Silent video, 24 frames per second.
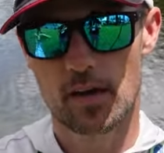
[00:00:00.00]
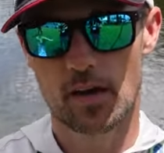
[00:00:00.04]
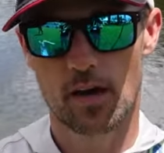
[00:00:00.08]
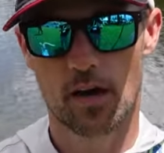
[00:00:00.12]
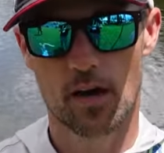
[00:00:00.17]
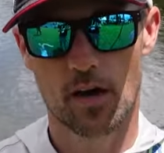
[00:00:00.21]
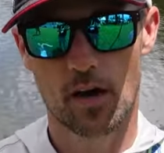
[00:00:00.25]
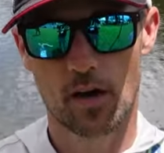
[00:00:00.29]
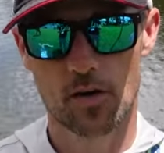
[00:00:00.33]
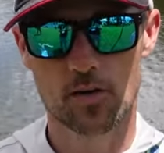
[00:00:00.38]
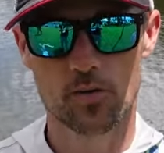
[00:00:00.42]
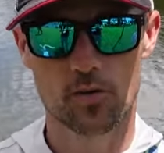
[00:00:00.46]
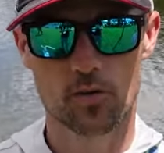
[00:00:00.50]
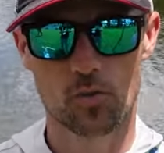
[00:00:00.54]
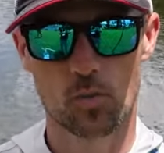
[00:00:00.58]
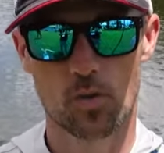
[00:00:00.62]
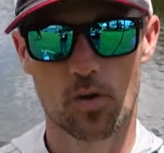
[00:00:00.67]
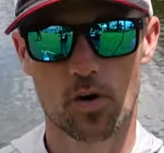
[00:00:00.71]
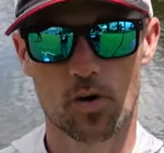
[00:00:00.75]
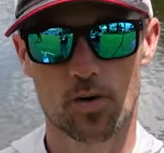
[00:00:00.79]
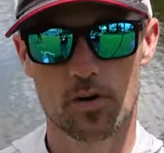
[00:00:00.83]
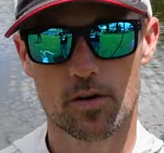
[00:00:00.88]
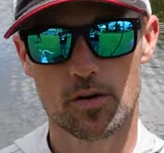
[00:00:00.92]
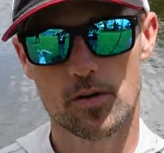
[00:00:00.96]
under the
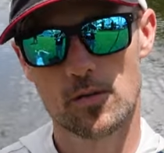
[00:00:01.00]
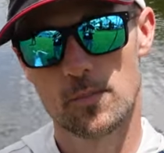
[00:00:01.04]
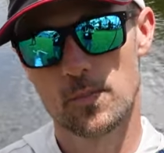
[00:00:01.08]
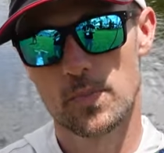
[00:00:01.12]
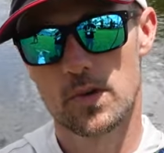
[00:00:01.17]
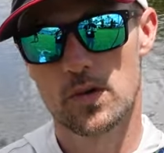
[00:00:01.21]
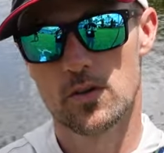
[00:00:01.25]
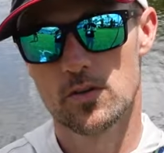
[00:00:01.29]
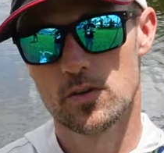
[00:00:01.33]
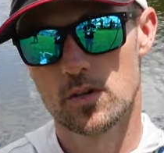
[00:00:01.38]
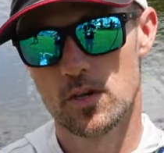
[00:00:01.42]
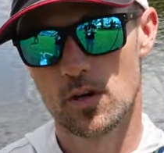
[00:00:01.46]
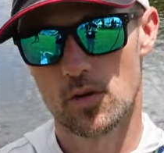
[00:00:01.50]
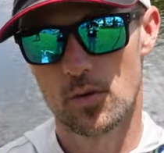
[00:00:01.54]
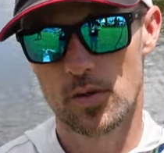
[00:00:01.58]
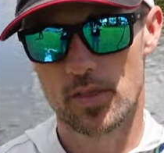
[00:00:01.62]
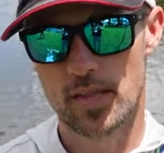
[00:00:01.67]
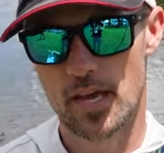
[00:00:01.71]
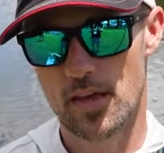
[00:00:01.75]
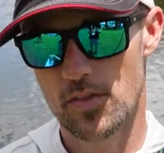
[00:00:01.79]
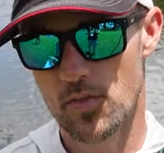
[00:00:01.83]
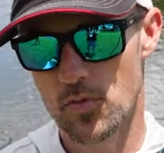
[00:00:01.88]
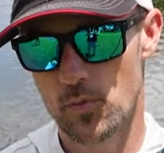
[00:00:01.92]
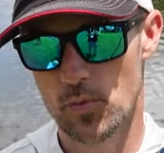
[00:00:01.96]
water, you know, in
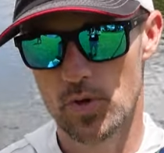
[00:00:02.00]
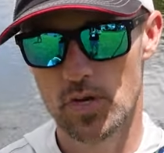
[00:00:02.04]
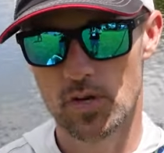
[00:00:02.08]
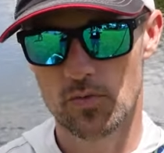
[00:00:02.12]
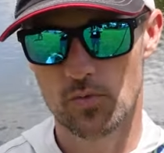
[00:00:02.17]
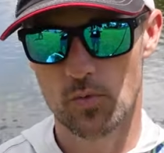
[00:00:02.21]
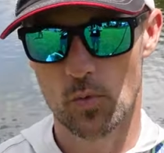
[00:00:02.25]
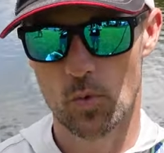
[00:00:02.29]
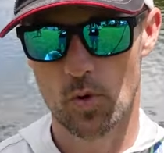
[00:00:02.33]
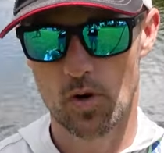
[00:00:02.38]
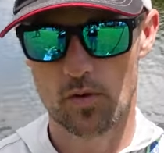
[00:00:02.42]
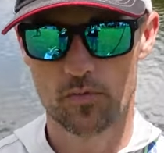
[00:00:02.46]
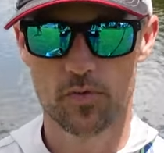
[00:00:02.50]
that 3 to 4.